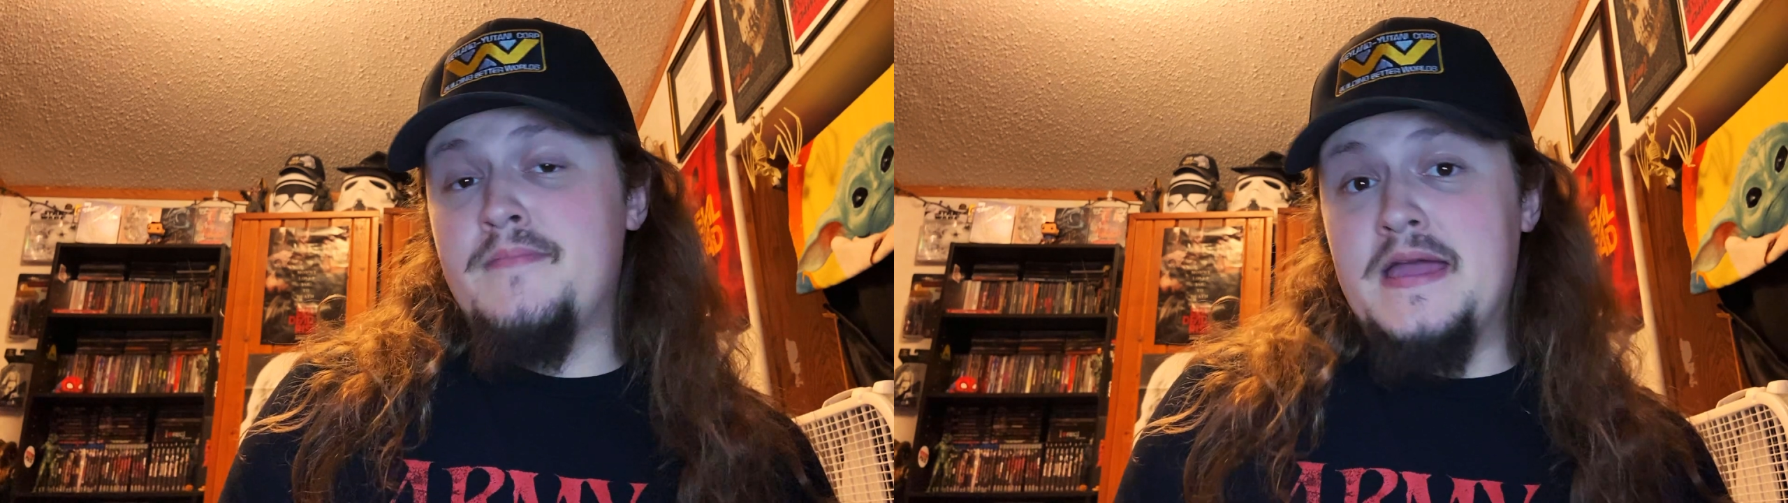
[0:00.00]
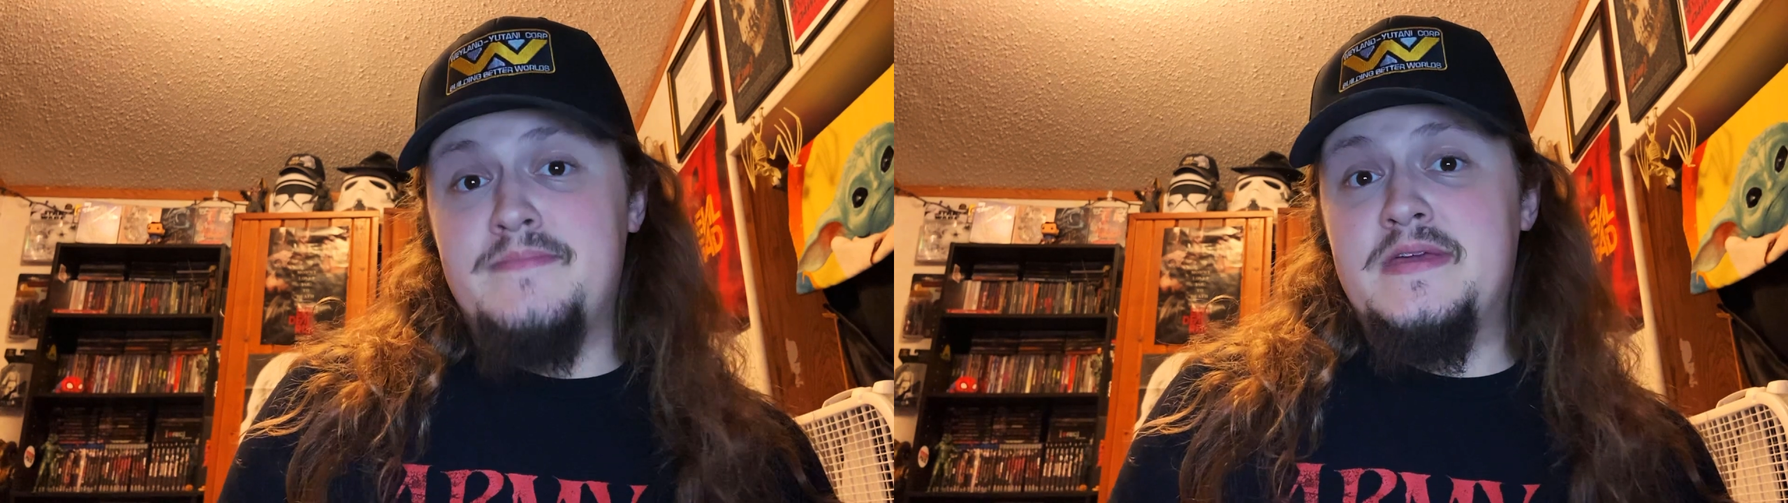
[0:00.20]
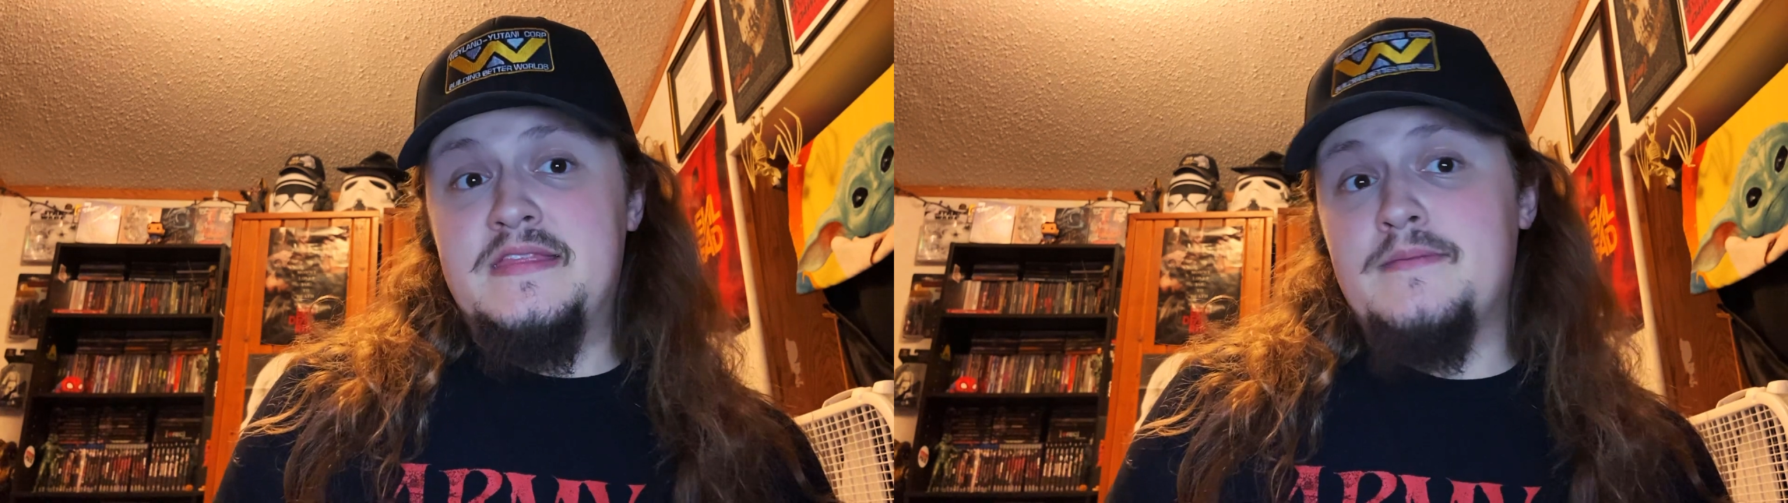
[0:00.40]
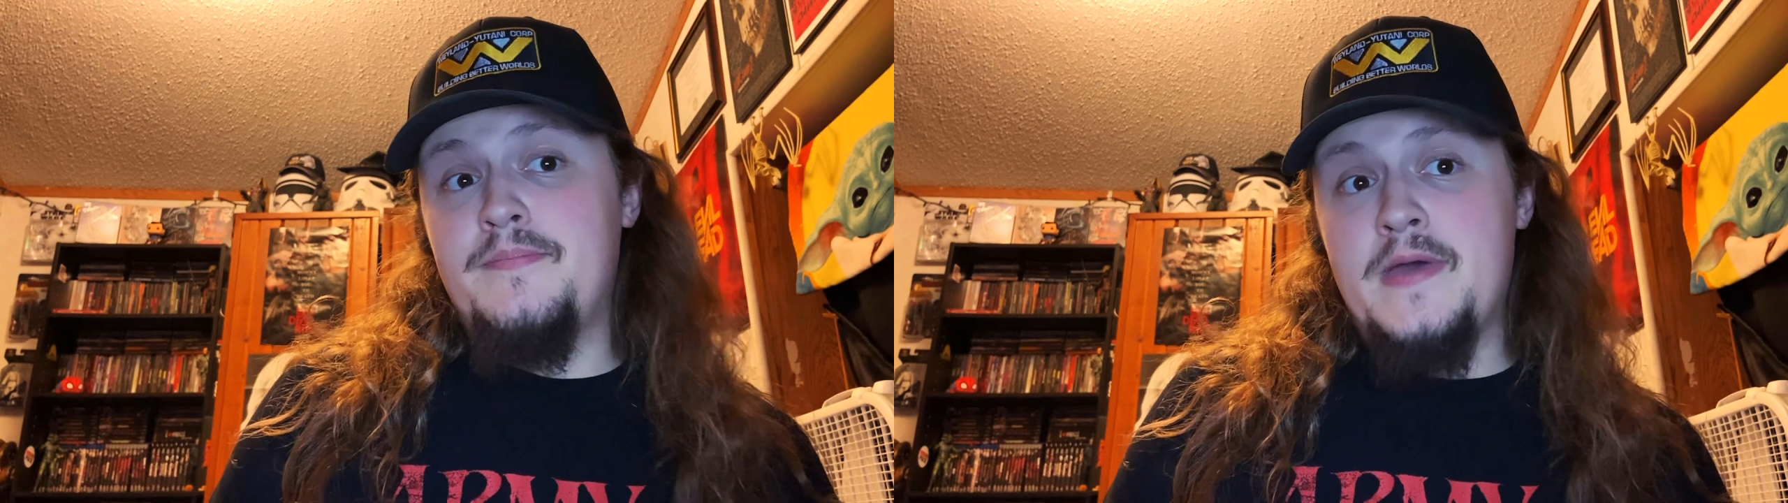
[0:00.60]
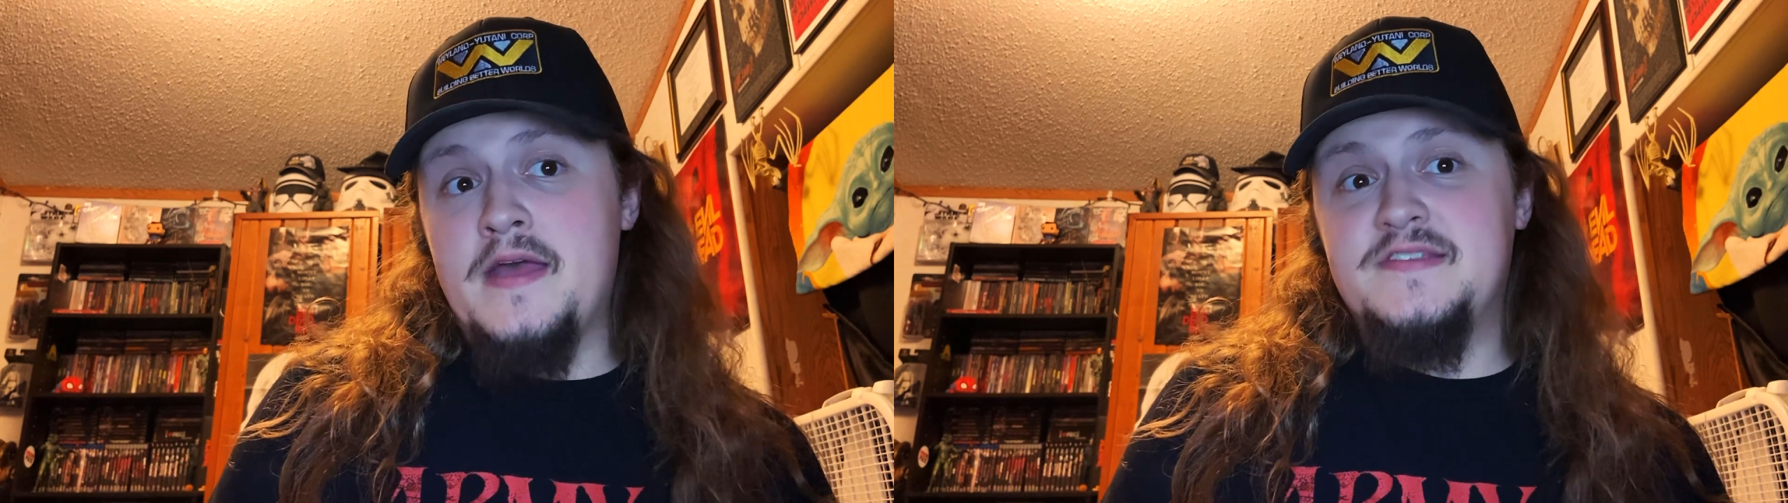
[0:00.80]
might be the
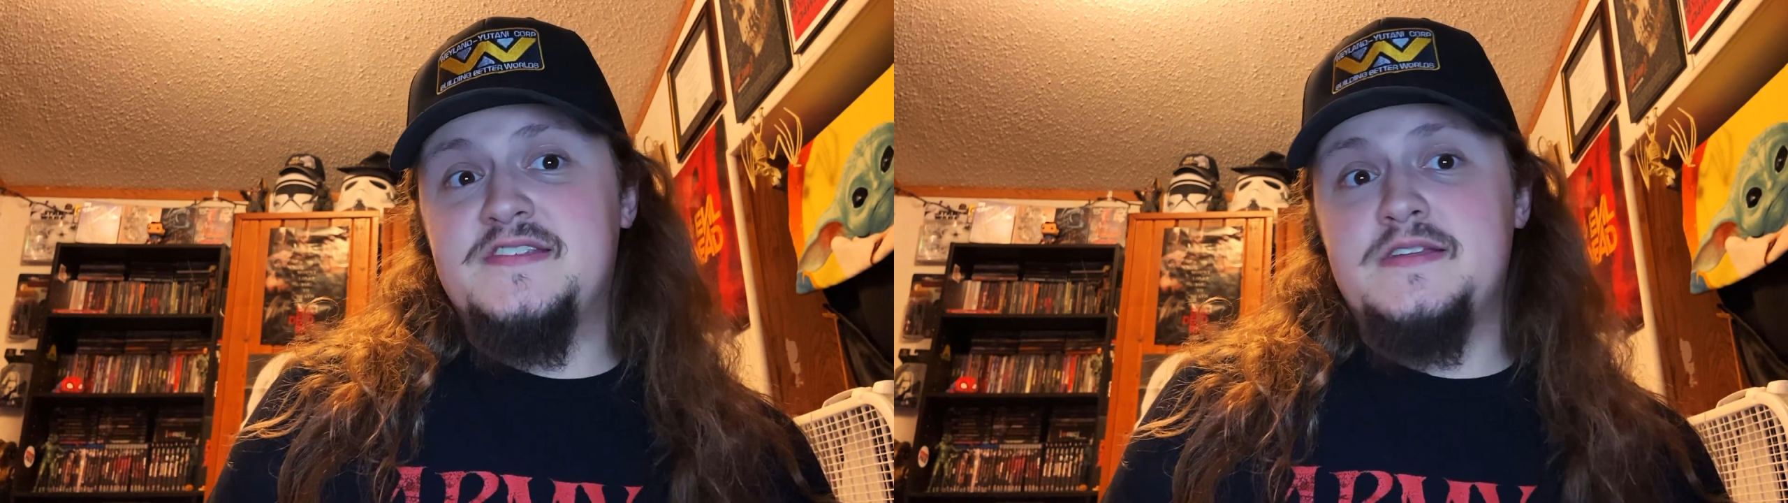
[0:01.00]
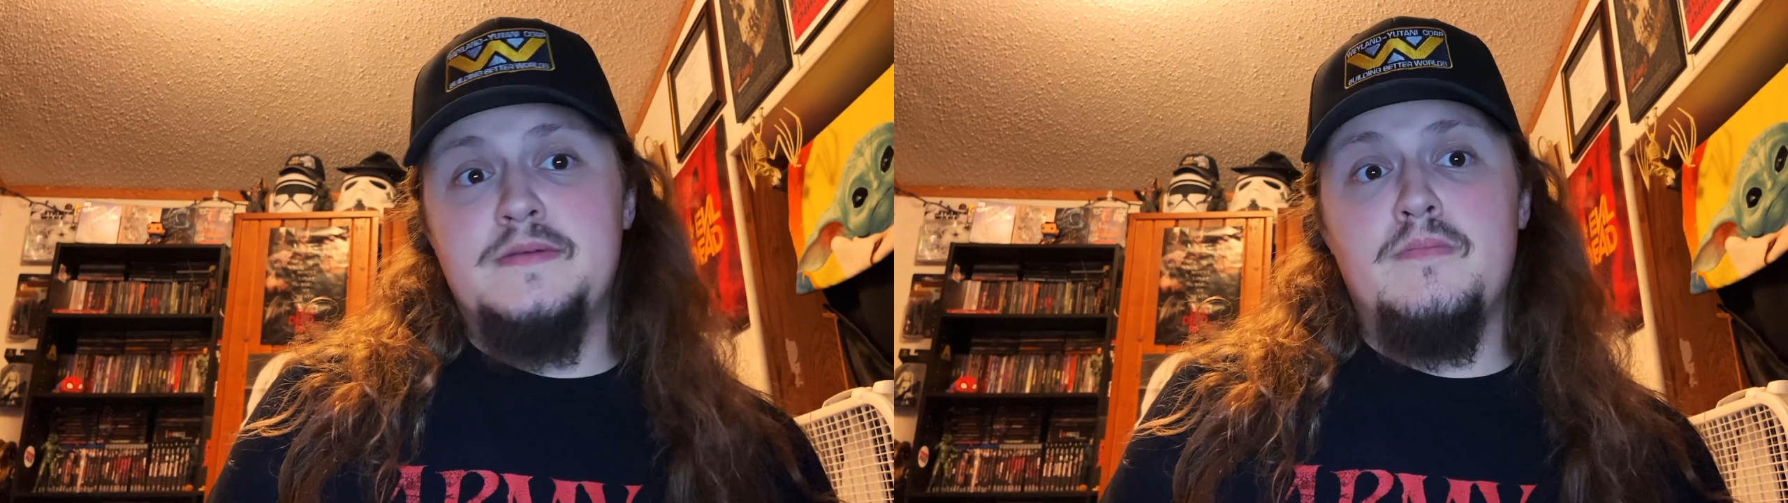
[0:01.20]
best,